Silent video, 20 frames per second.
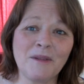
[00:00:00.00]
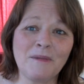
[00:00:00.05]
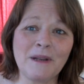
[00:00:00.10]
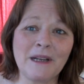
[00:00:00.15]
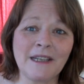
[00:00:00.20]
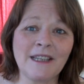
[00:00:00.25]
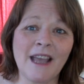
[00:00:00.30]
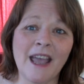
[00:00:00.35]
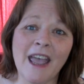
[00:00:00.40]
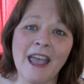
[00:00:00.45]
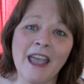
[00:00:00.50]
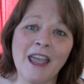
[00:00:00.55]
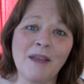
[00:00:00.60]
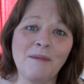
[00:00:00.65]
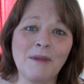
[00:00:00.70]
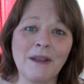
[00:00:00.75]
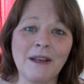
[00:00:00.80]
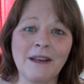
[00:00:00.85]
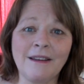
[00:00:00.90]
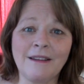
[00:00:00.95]
bit of
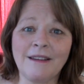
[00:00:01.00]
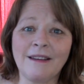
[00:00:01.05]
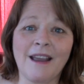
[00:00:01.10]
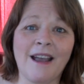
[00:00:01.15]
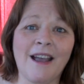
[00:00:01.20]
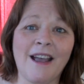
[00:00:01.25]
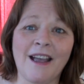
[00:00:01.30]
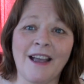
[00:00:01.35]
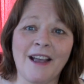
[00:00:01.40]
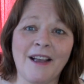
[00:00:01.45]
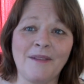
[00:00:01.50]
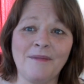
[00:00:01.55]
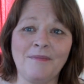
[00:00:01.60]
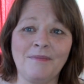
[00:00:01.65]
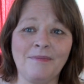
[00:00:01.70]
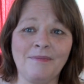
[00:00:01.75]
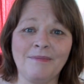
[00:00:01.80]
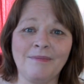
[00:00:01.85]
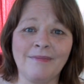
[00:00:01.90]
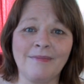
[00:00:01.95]
time, and
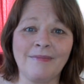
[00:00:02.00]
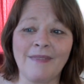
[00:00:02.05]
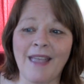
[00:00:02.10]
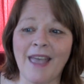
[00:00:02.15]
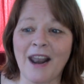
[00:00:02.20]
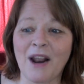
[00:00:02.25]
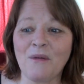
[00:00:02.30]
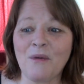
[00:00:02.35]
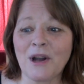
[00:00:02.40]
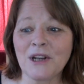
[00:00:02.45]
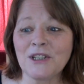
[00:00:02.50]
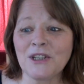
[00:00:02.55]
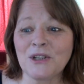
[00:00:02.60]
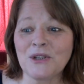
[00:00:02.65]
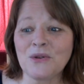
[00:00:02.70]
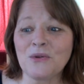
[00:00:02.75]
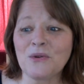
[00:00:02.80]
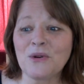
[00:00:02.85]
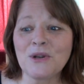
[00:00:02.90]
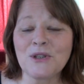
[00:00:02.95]
I watch the
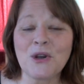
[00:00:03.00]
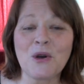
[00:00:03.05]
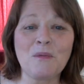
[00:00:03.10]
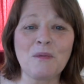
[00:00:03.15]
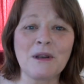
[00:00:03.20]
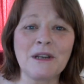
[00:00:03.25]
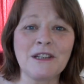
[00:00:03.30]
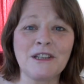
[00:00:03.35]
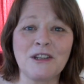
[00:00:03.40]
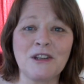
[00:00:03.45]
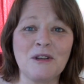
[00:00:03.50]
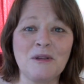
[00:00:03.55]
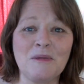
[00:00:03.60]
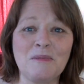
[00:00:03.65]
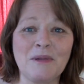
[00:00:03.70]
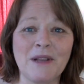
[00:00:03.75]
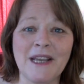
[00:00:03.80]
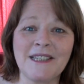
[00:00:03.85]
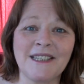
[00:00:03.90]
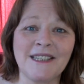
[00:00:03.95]
doors open to
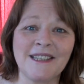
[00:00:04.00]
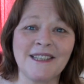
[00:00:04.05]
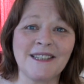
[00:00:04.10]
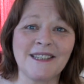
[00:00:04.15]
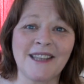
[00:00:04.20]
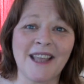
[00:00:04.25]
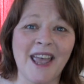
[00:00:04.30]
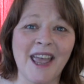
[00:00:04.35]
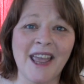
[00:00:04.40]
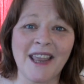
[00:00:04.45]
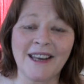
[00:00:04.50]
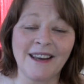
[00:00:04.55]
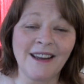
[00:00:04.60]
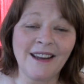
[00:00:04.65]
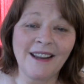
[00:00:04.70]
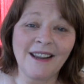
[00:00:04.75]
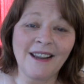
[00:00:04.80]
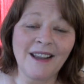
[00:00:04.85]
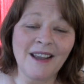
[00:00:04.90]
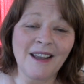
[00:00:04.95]
places that
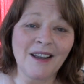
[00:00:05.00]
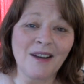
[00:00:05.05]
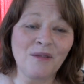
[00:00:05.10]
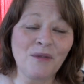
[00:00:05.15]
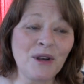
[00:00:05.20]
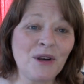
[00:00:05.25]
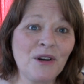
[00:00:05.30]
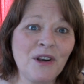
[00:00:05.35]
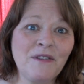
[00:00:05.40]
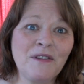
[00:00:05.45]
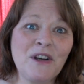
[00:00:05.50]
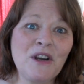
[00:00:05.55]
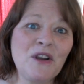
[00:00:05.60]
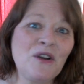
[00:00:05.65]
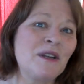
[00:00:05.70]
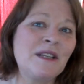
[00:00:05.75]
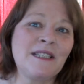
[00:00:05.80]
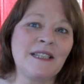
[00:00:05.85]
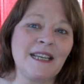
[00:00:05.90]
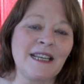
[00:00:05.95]
we don't even
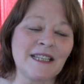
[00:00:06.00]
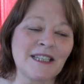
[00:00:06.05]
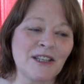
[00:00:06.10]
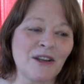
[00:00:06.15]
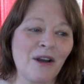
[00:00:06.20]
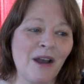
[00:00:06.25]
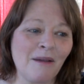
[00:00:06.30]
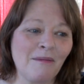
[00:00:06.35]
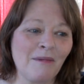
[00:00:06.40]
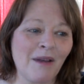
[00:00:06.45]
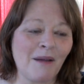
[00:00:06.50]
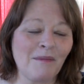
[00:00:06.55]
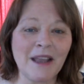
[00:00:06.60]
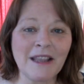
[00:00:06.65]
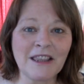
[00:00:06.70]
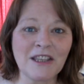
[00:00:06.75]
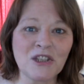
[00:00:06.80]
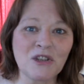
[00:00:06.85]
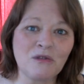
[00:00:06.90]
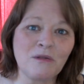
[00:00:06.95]
know exist. So I'm
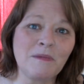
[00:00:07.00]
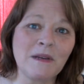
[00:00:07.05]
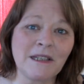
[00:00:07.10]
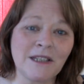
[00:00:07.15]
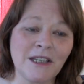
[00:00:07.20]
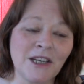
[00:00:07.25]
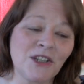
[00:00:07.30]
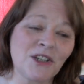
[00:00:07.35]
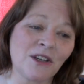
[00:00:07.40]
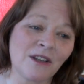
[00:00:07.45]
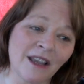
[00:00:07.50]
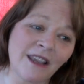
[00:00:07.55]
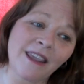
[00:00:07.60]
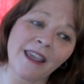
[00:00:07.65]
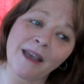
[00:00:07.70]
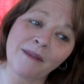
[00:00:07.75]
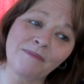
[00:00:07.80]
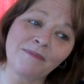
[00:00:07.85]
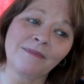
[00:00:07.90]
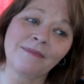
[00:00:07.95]
like the swimming teacher, like,
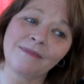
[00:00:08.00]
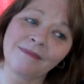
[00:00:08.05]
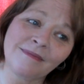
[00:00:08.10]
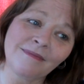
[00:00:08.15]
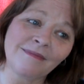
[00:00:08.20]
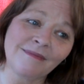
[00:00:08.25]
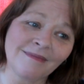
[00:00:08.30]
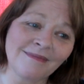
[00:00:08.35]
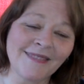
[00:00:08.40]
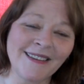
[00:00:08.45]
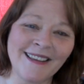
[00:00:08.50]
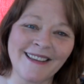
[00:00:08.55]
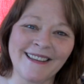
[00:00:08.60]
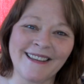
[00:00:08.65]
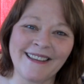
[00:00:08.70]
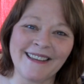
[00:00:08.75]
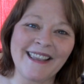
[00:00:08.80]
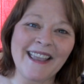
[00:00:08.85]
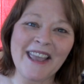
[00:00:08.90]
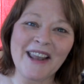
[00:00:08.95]
yeah,
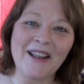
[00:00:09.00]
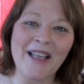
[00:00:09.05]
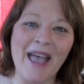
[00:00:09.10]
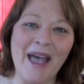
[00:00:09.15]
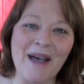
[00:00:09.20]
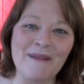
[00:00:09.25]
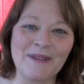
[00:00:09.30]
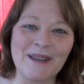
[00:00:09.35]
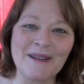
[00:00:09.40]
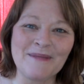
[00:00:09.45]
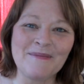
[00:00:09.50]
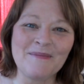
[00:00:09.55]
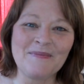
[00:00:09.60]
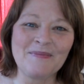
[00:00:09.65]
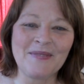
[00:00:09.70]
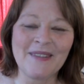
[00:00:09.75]
it'll happen.